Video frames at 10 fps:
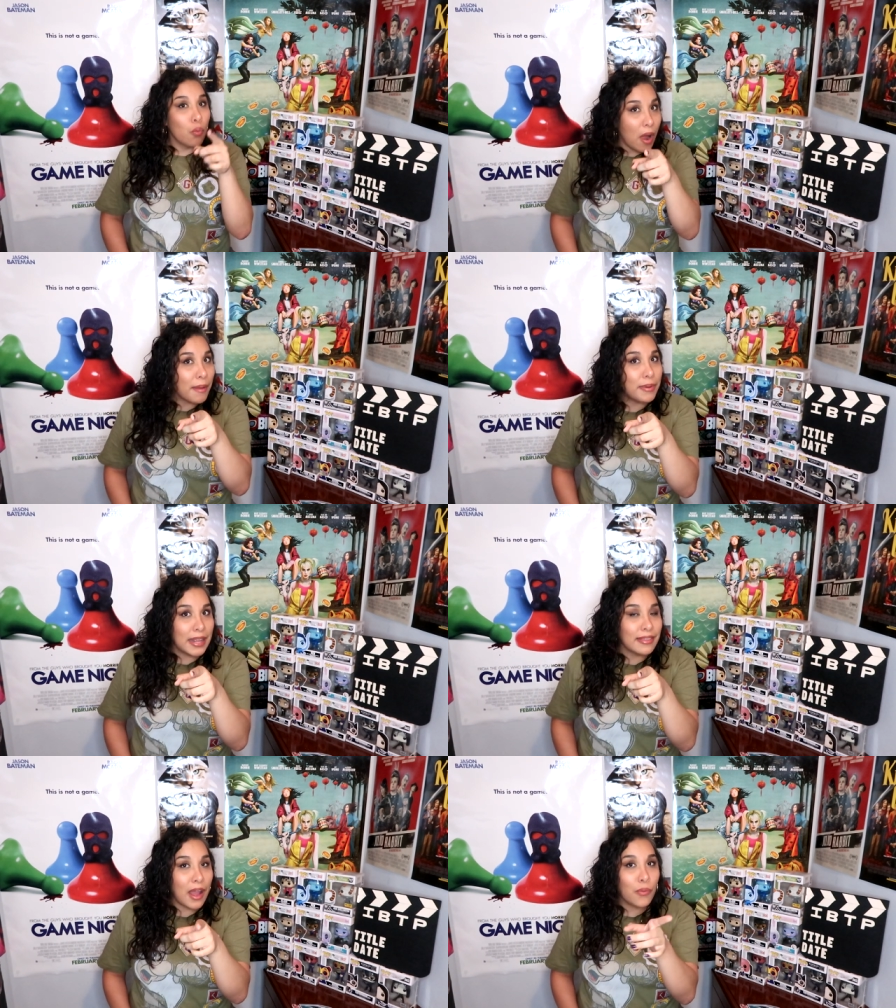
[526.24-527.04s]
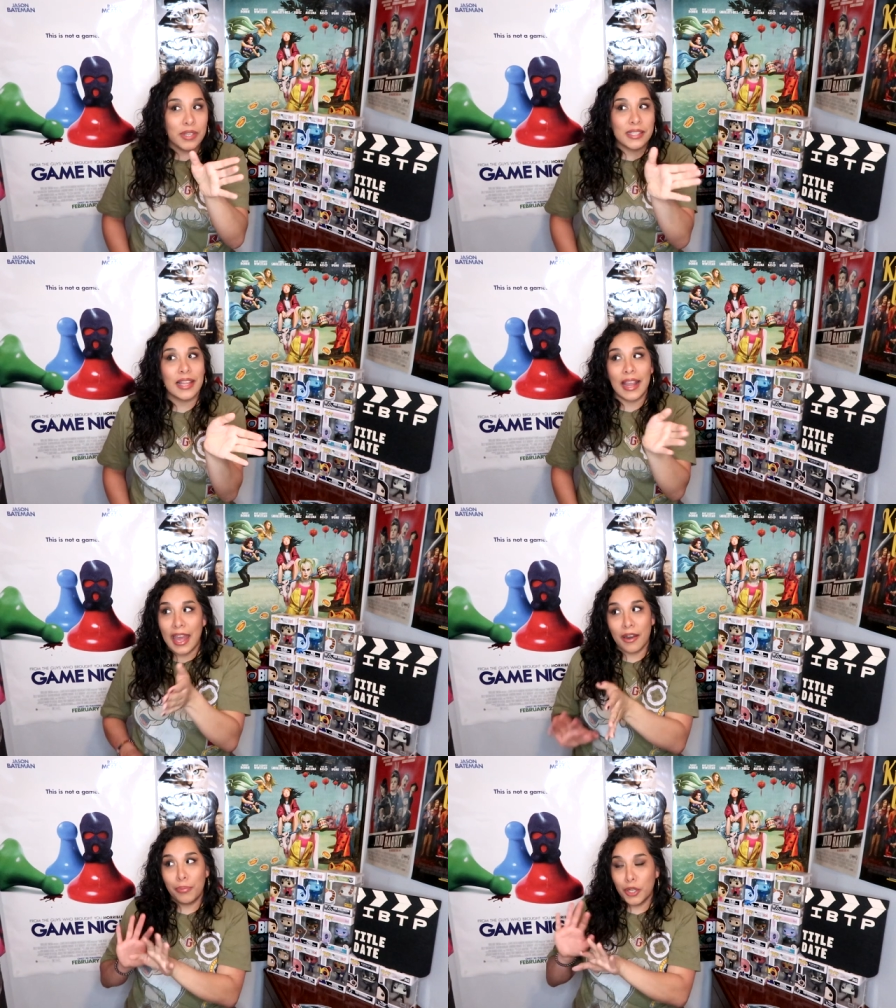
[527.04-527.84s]
why Brenda was like
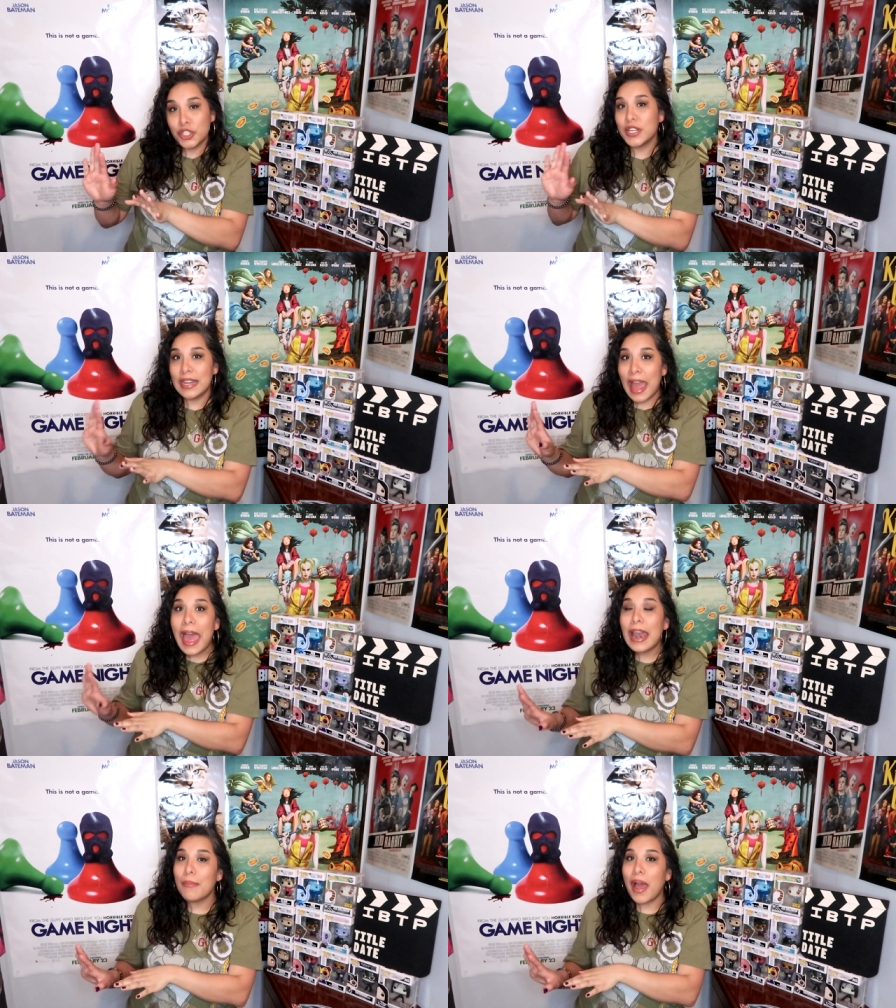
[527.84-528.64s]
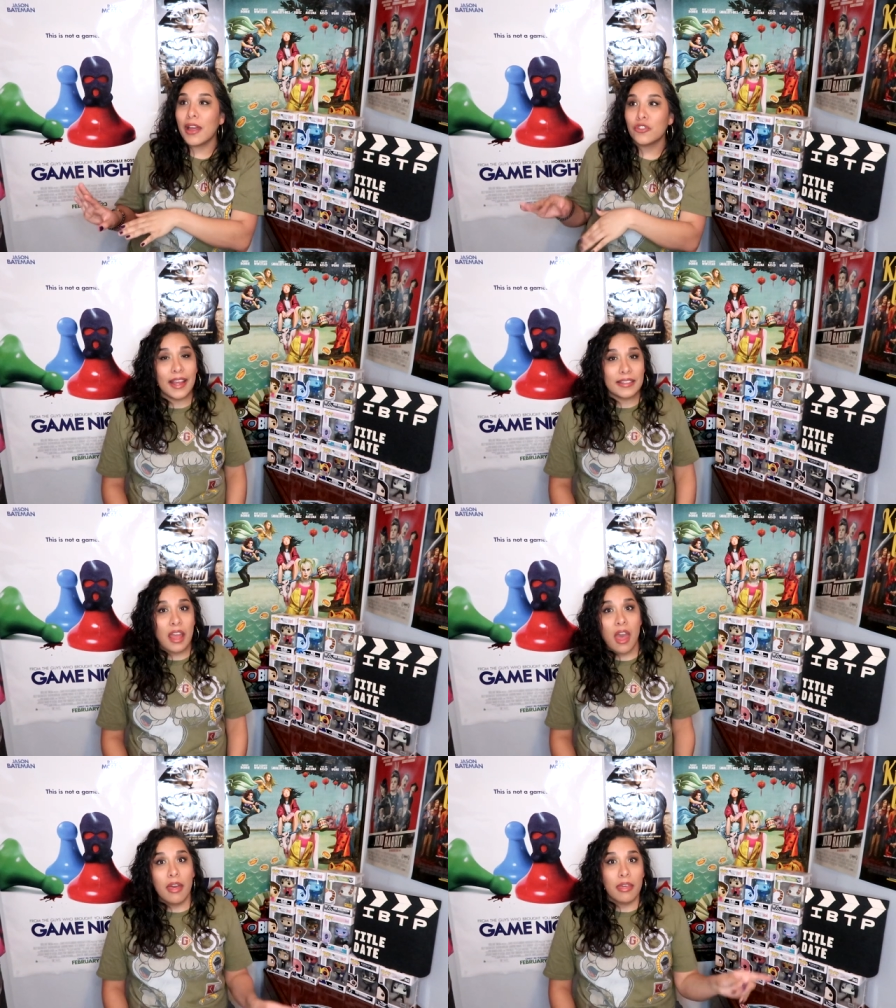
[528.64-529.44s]
kind of pushing Alma because
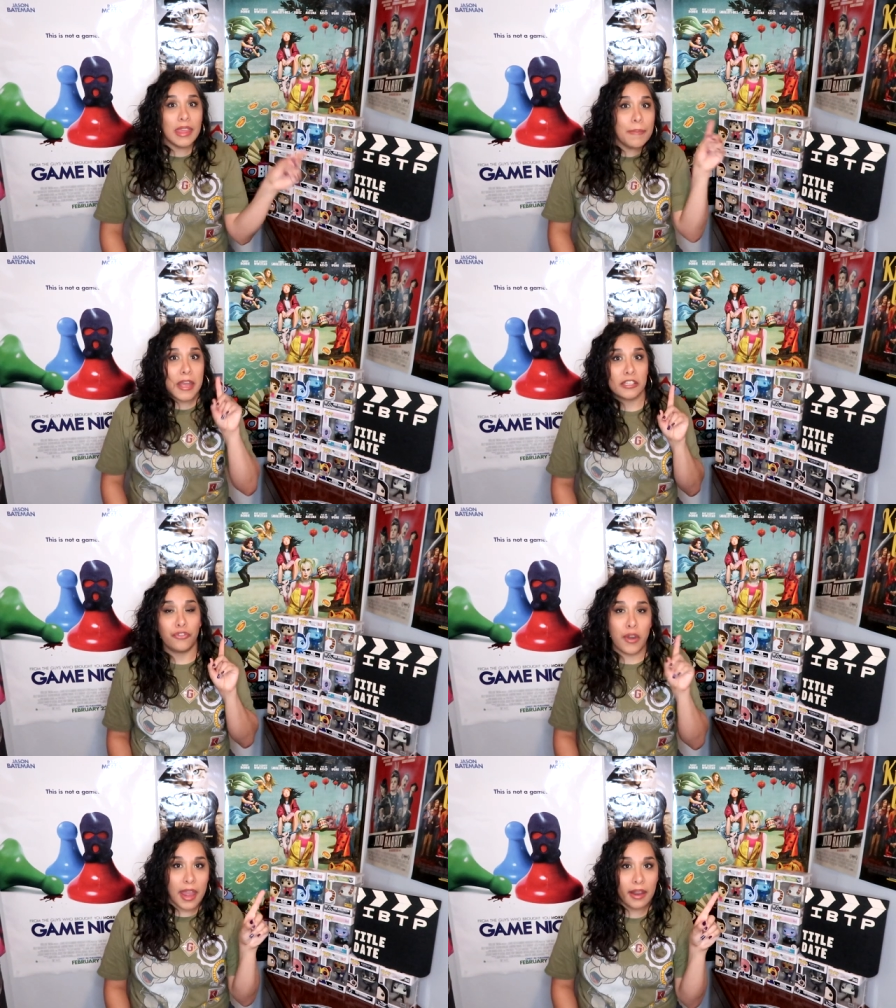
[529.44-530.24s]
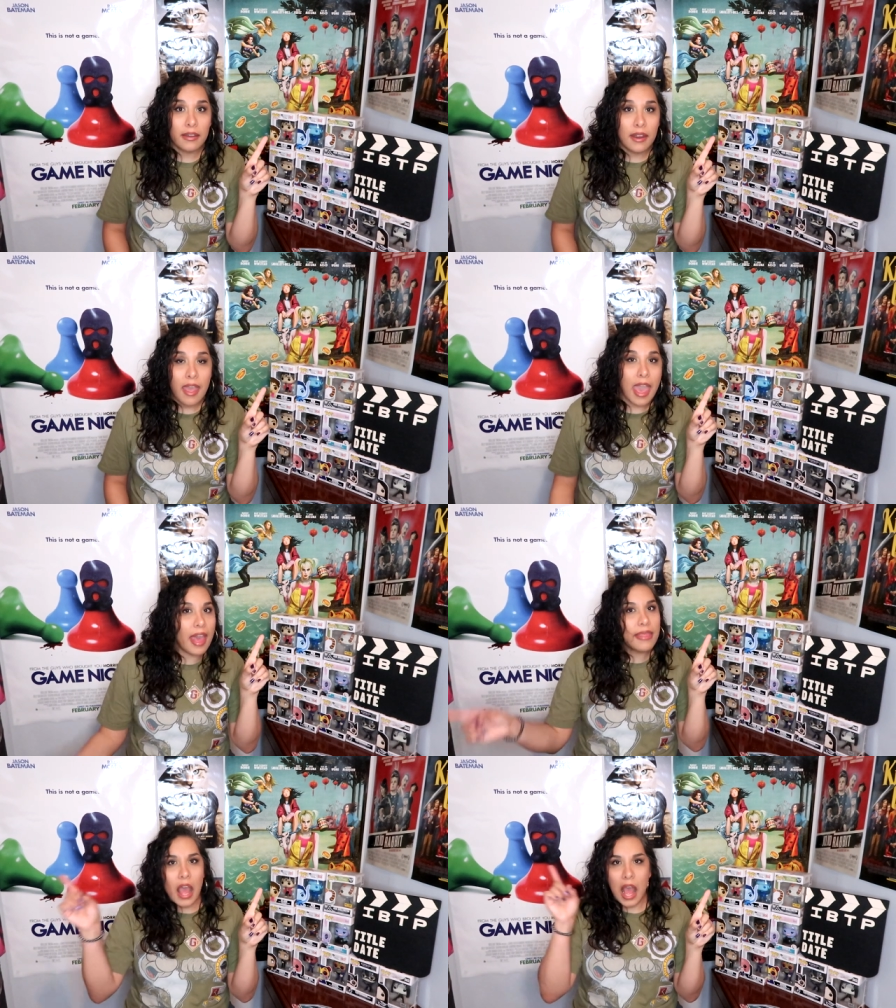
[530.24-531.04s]
the best friend
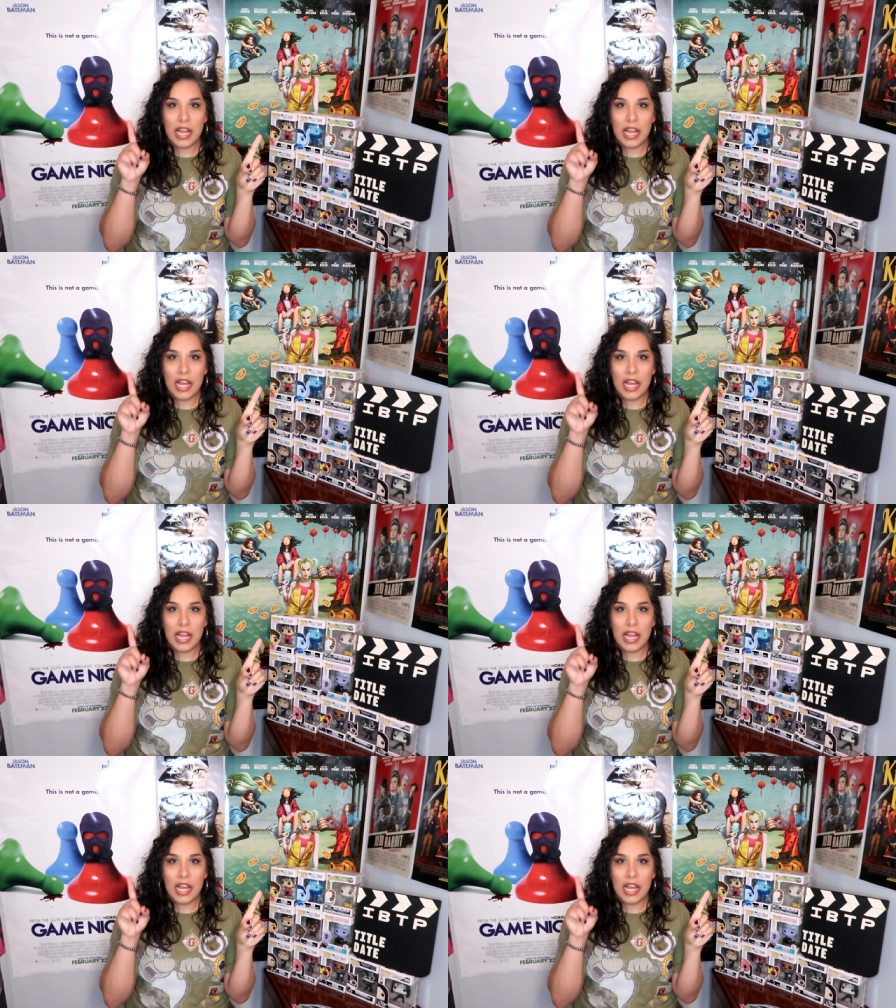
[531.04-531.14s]
and the